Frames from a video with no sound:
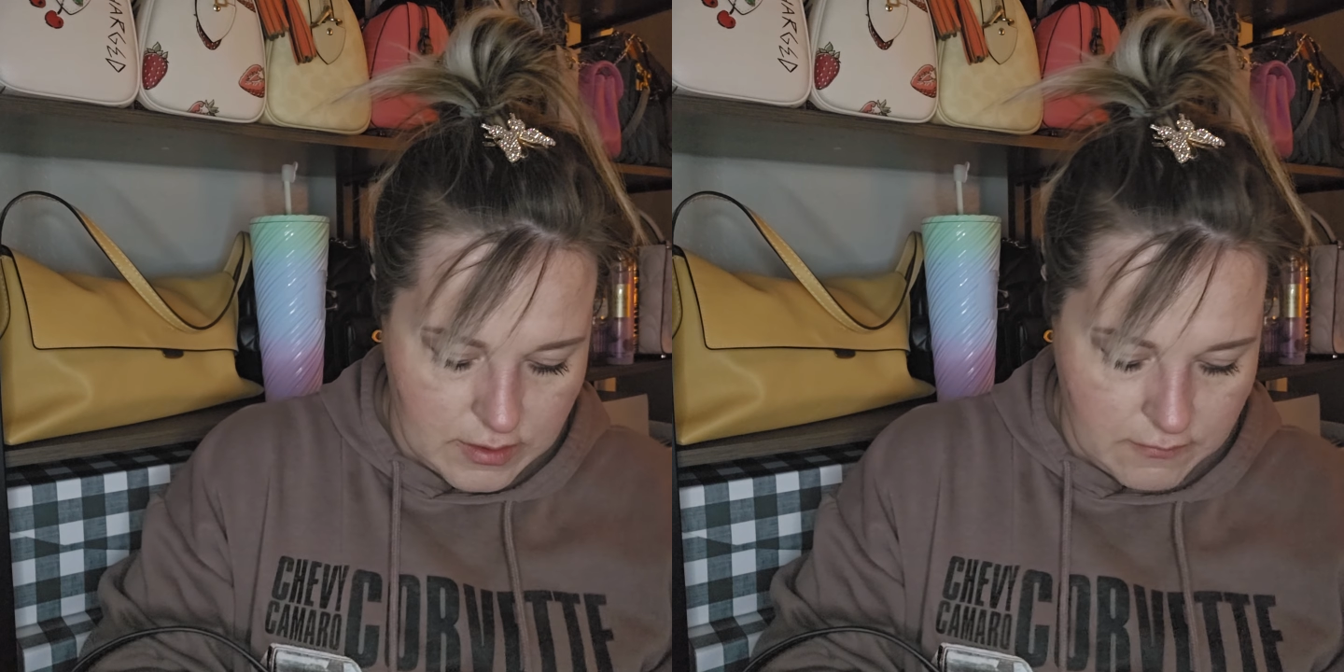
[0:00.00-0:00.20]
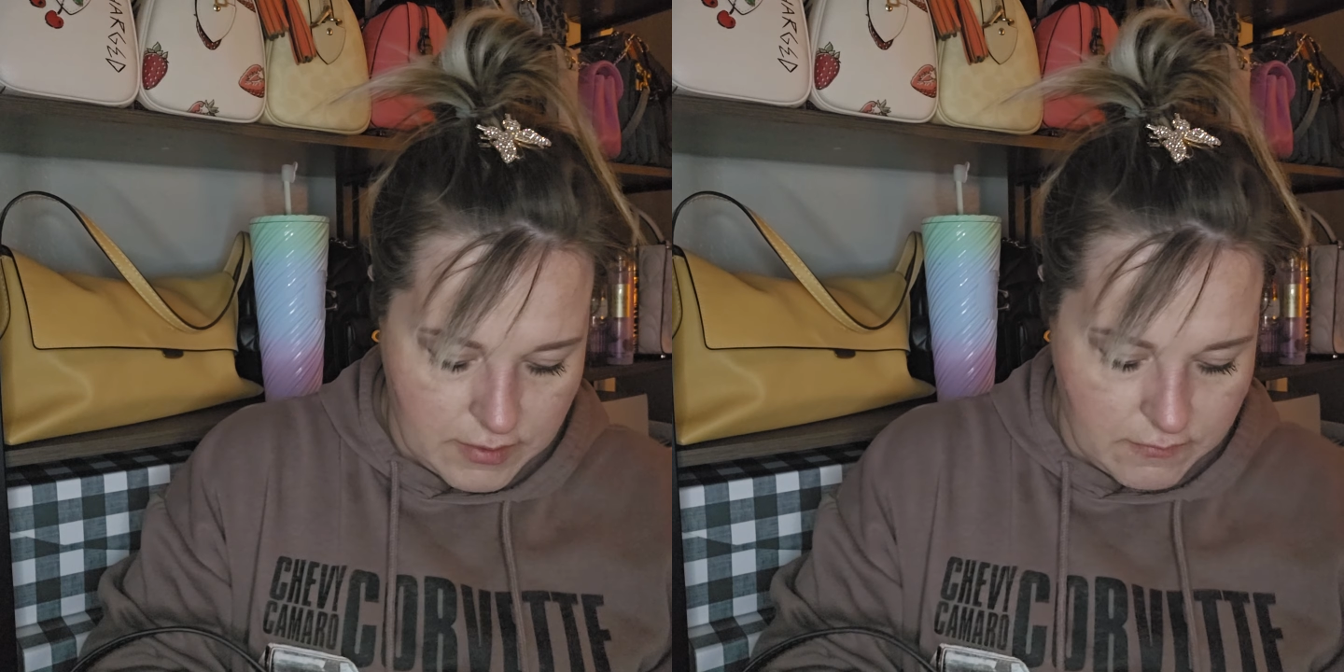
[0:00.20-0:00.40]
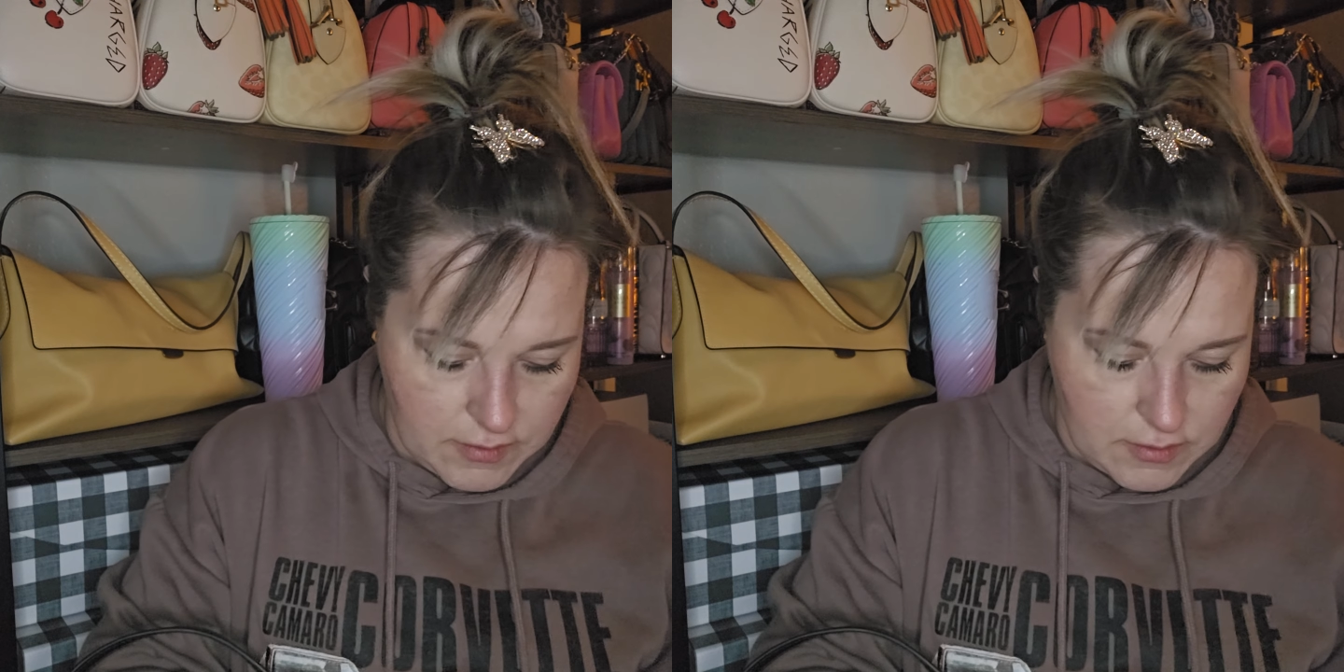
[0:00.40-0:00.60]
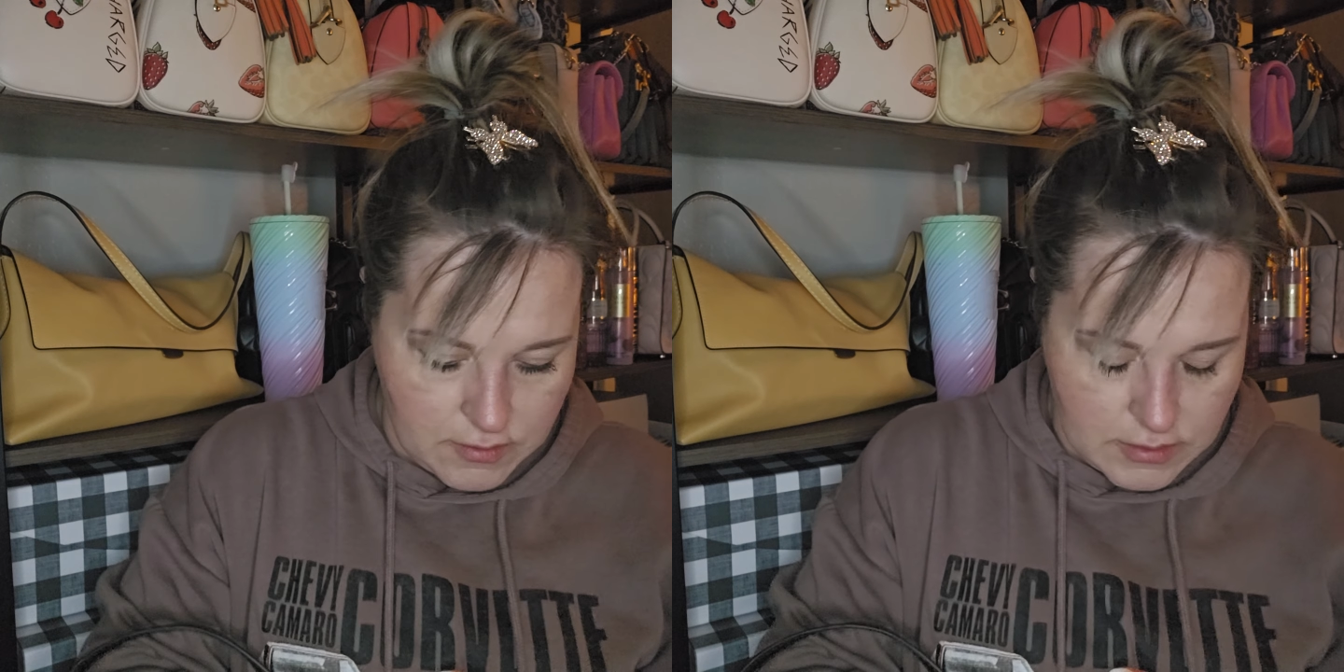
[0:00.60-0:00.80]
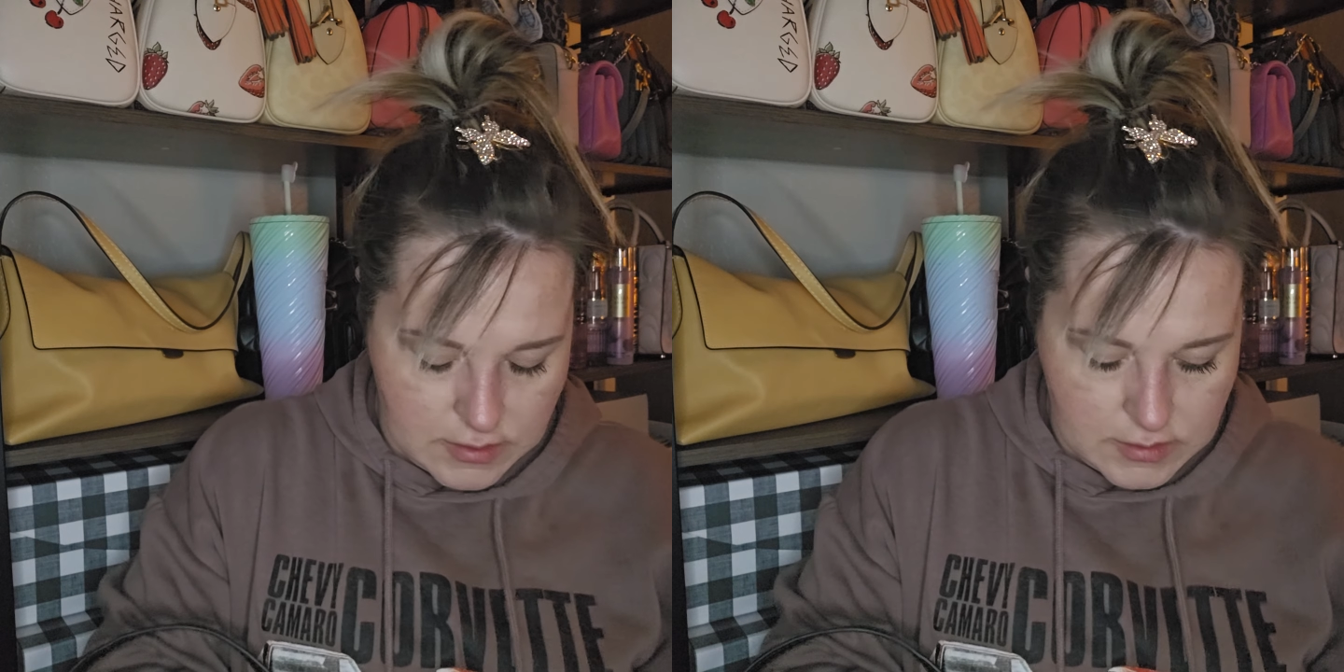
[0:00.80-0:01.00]
haven't even
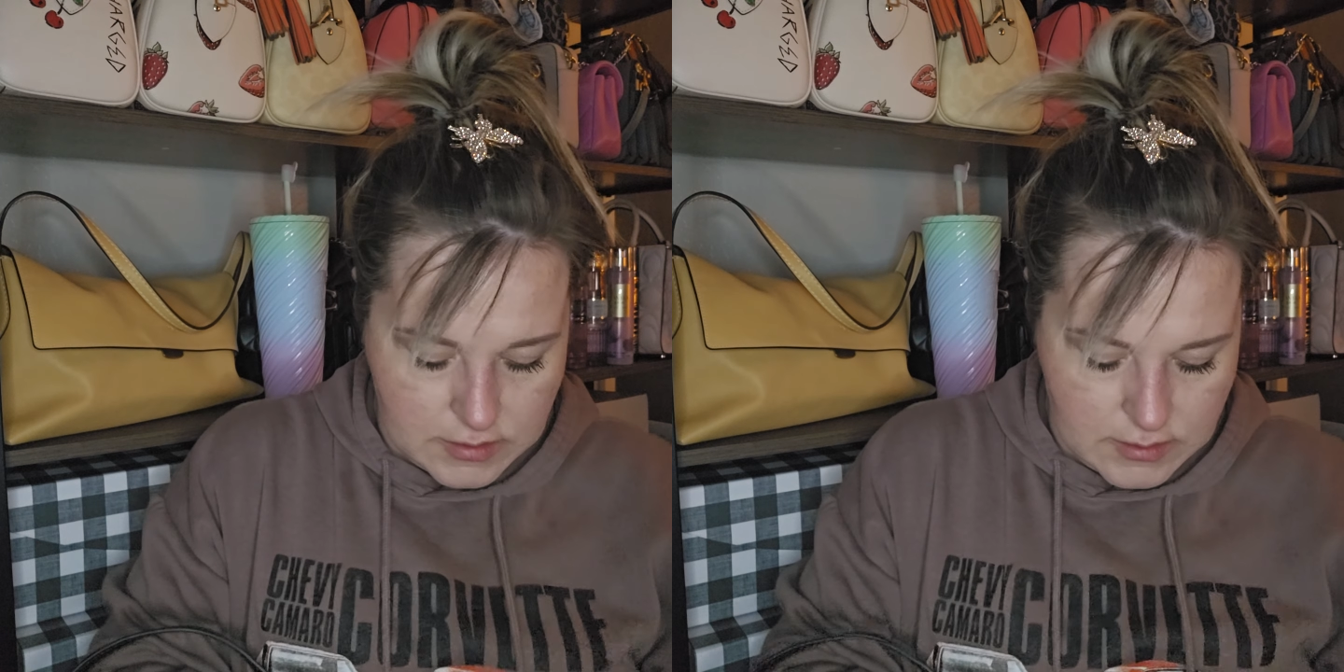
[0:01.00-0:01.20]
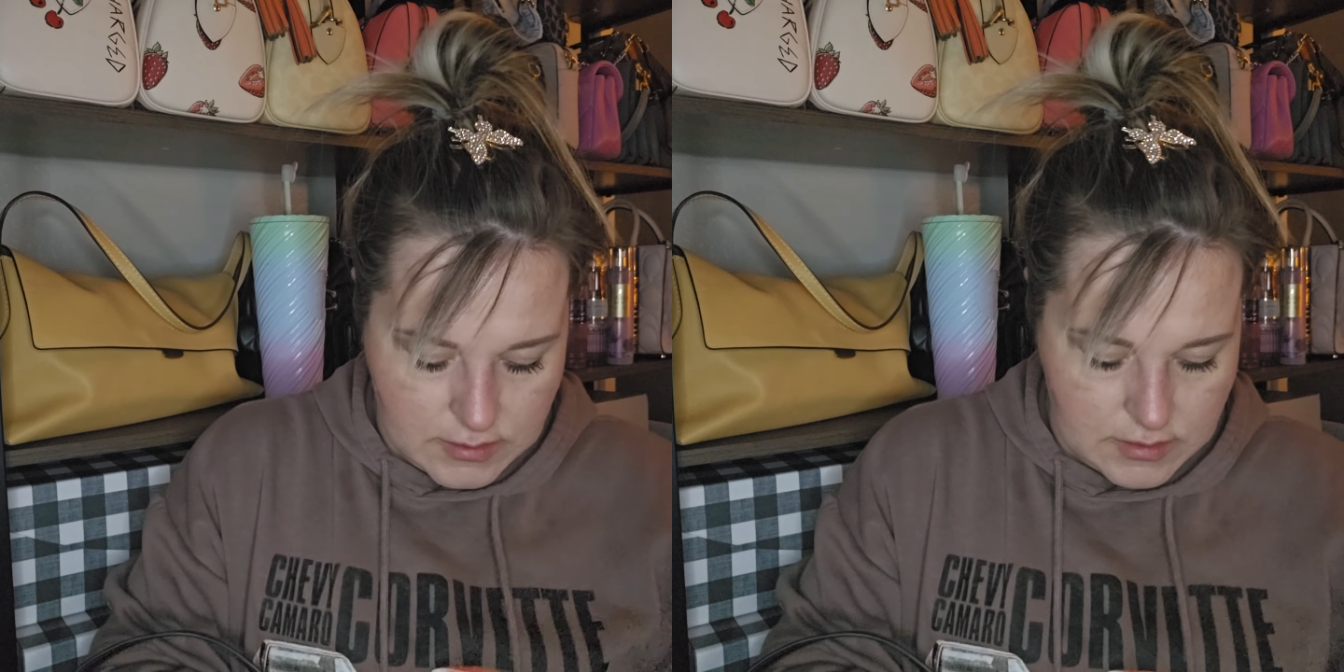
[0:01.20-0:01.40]
looked at the